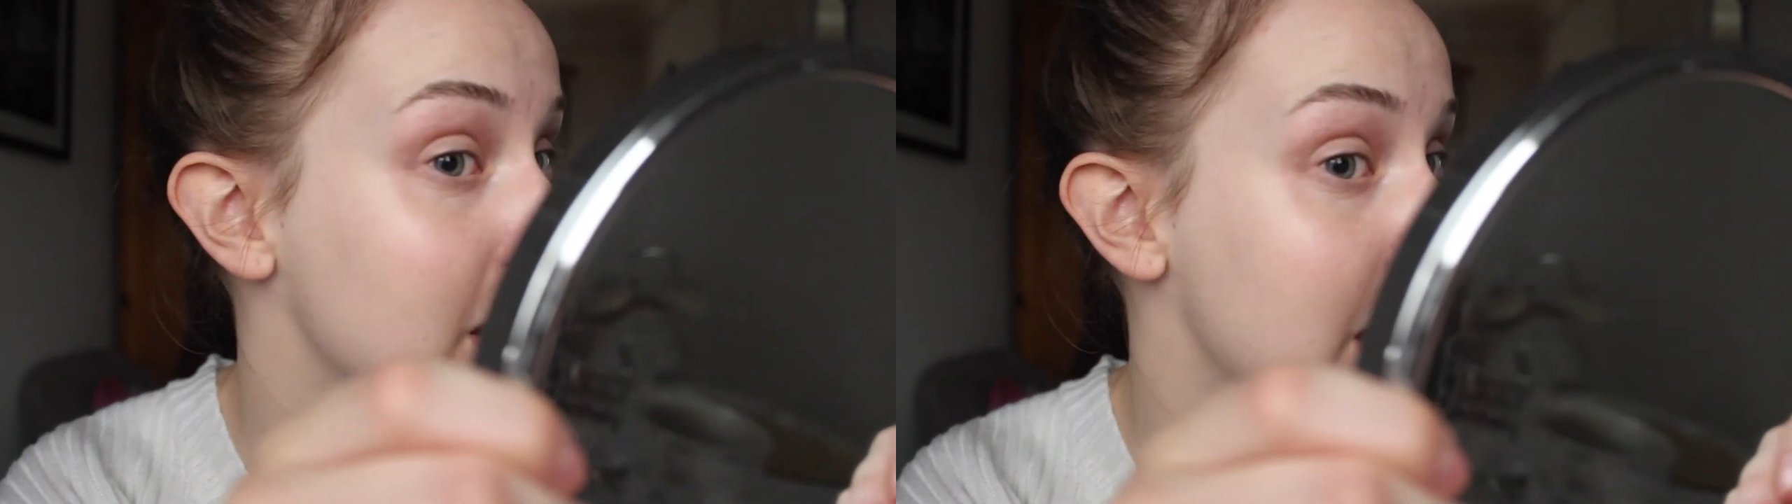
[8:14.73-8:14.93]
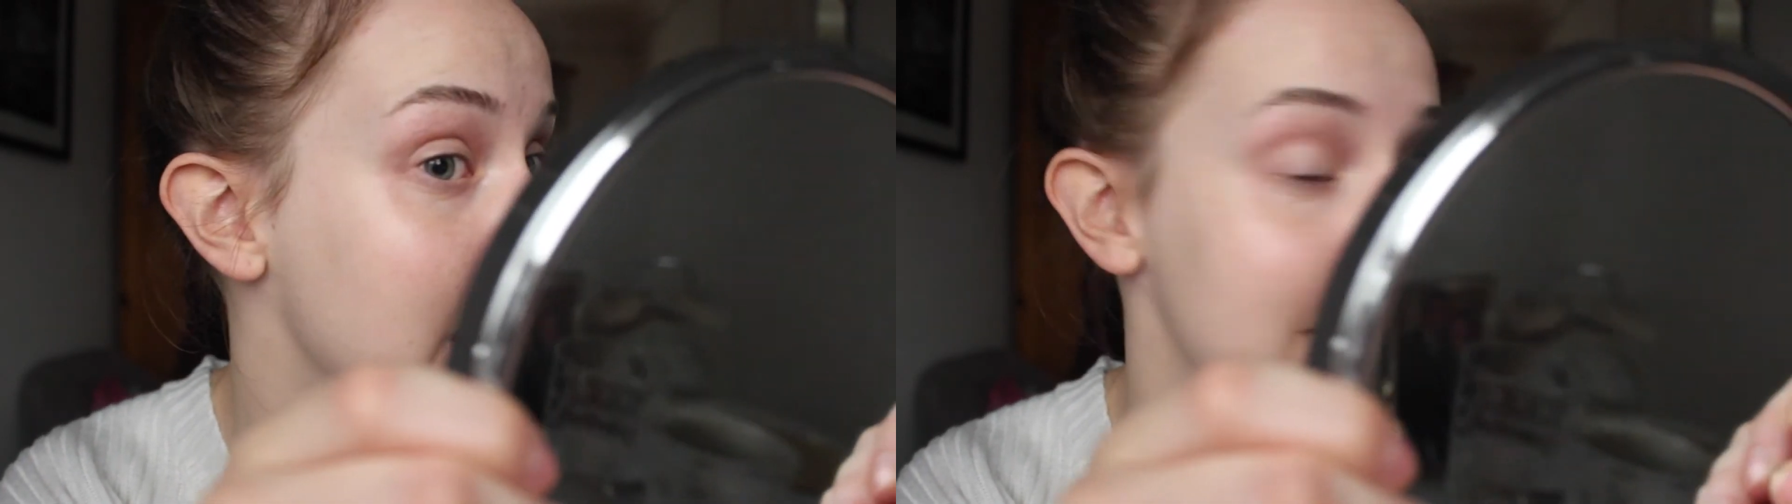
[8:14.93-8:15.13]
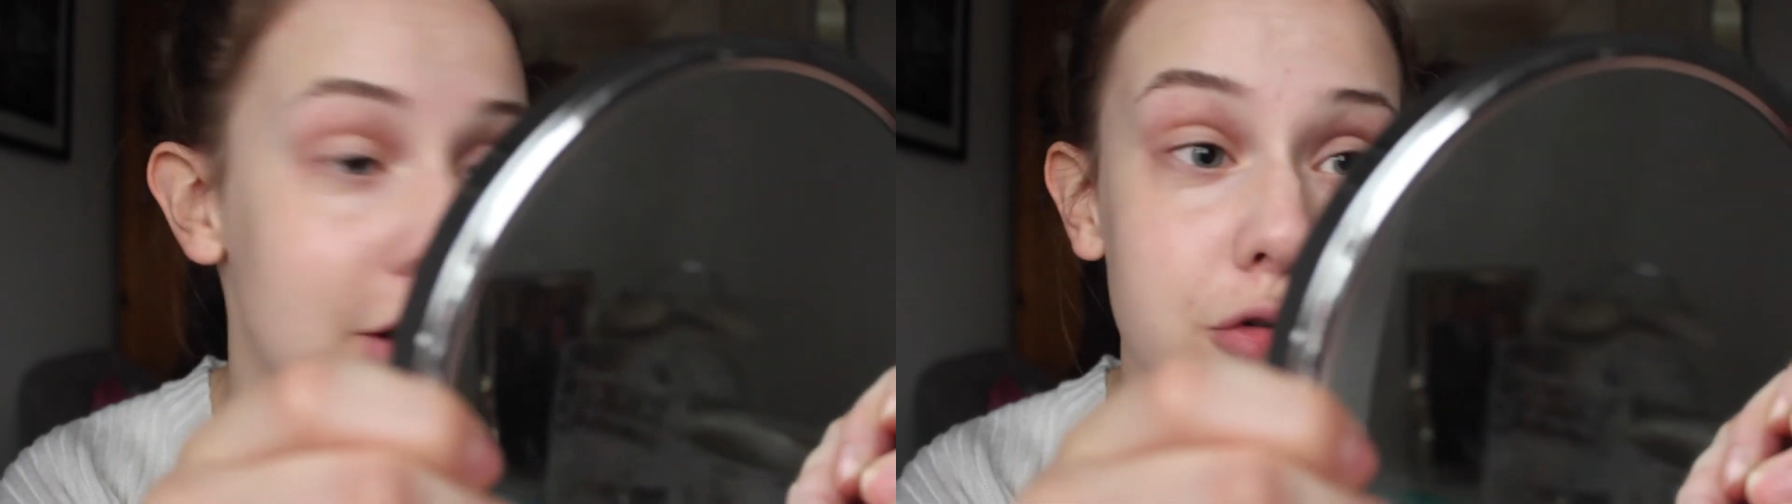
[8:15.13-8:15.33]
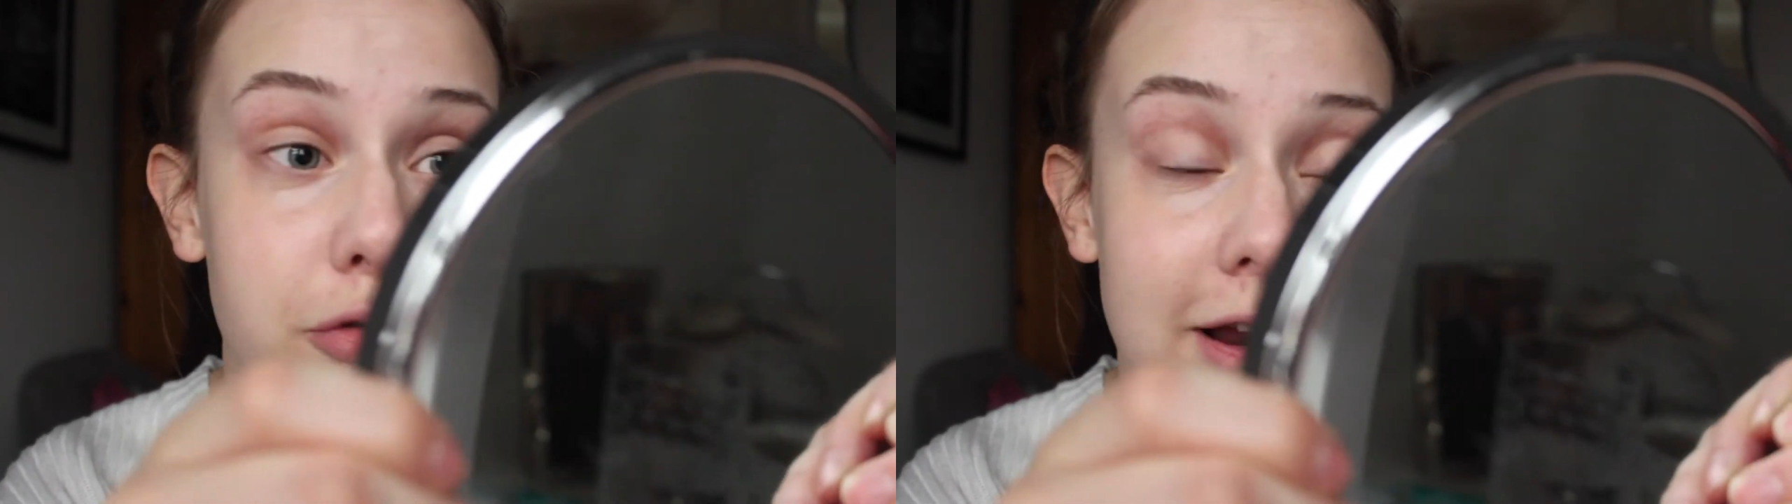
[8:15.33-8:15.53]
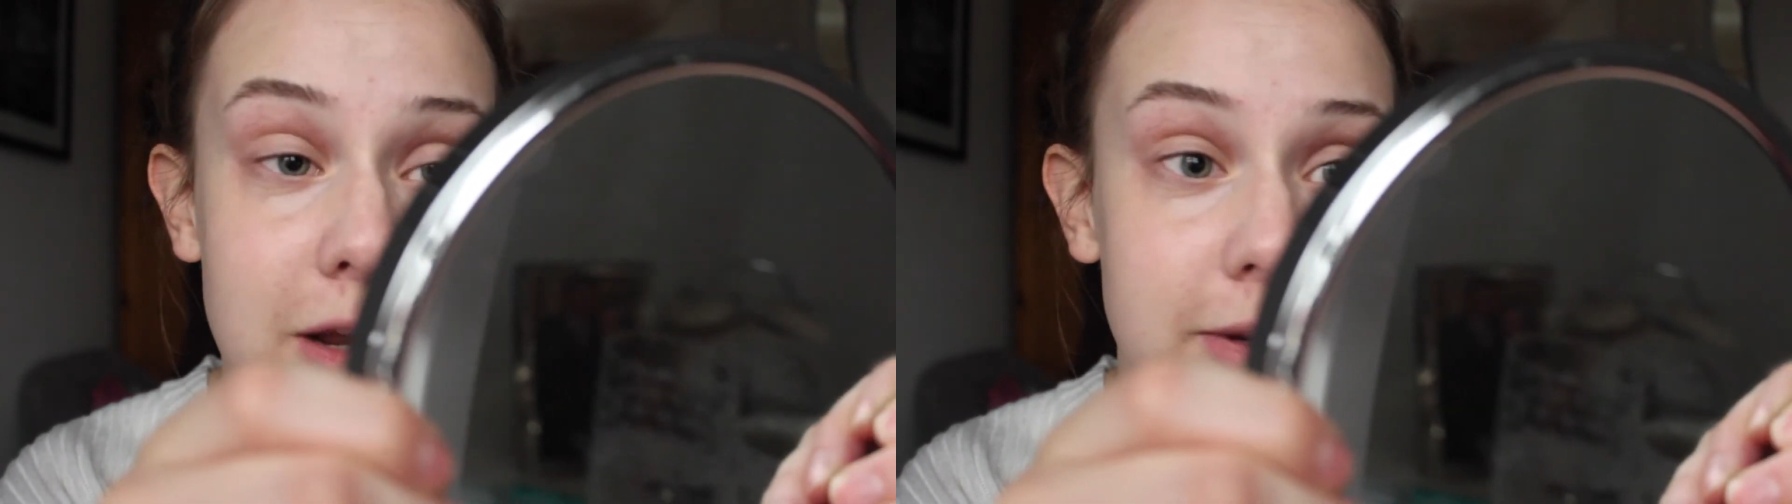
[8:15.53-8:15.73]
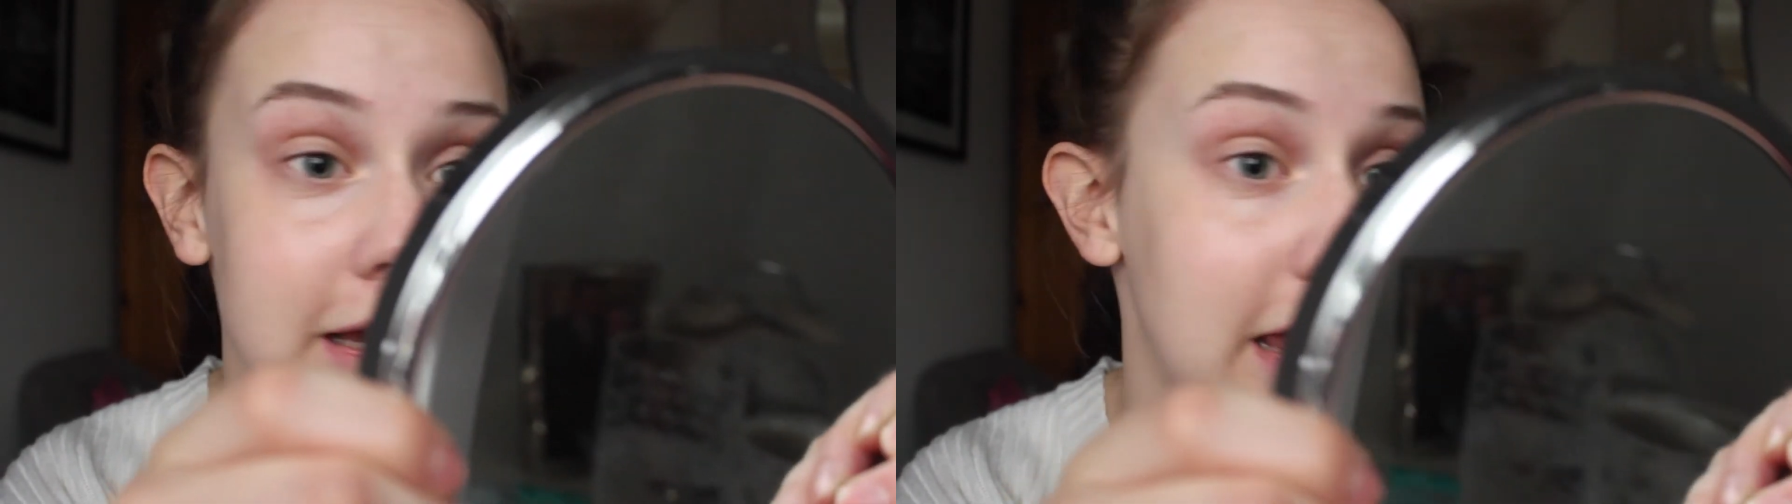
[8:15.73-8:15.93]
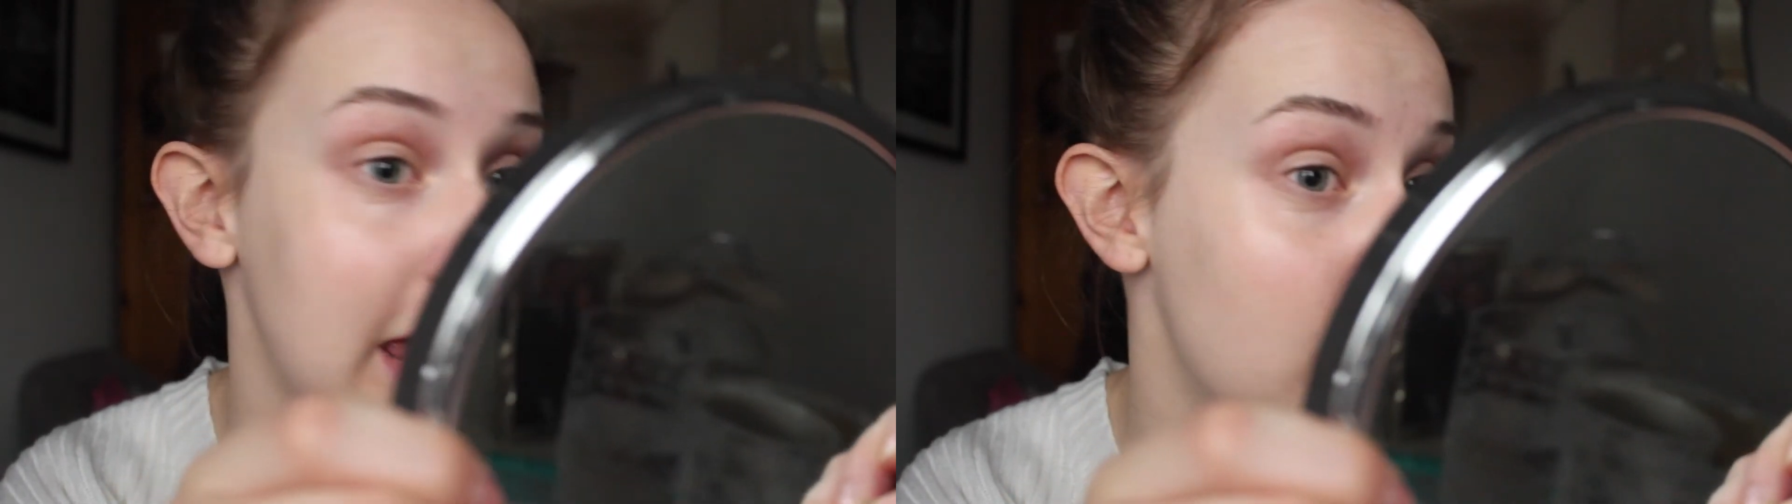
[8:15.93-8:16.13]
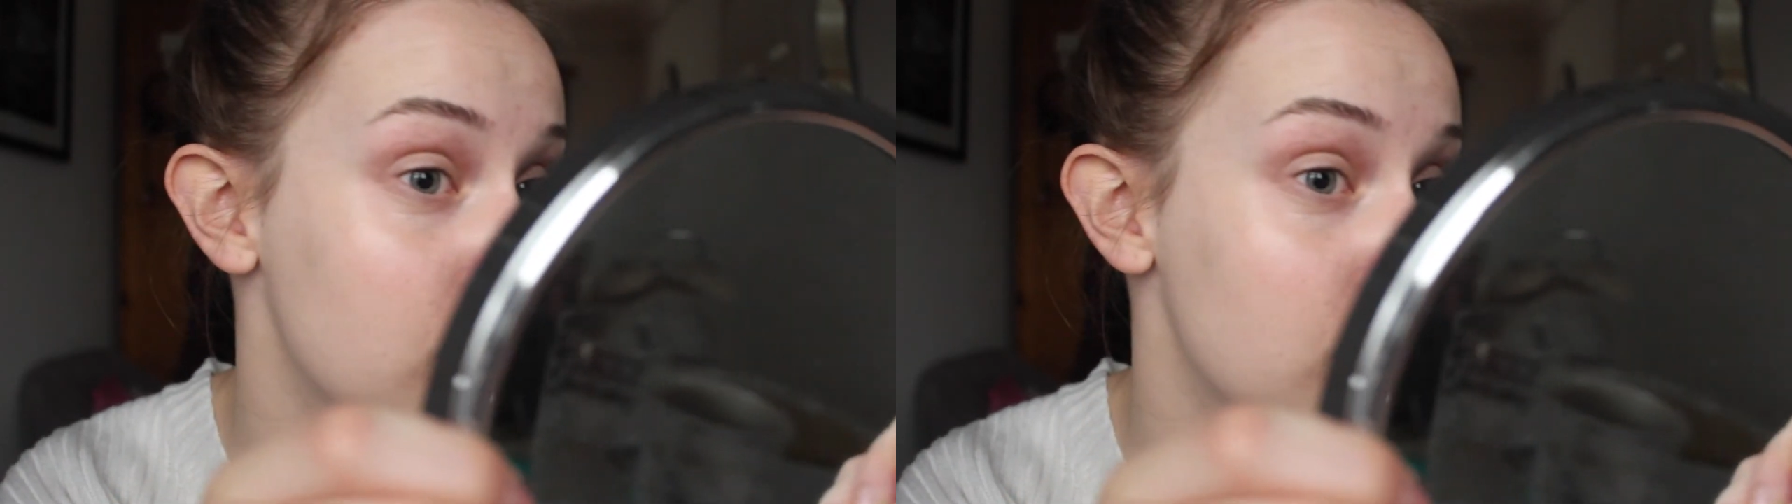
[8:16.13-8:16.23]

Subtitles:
It's incredibly